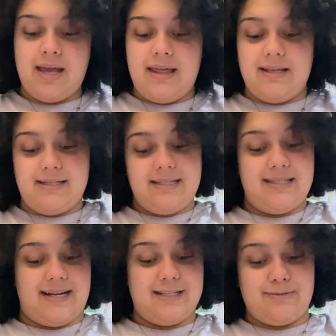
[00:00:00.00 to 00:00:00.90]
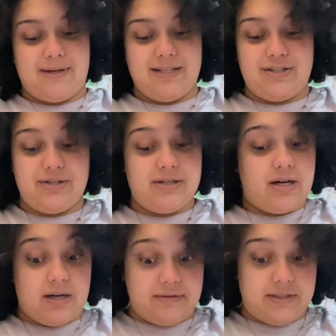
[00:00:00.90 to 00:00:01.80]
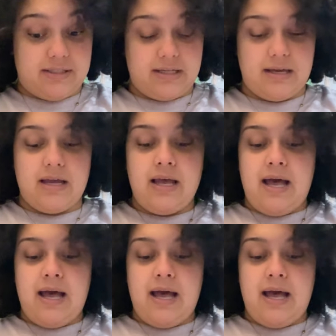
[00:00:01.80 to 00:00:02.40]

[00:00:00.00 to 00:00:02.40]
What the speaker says: this is not sponsored obviously,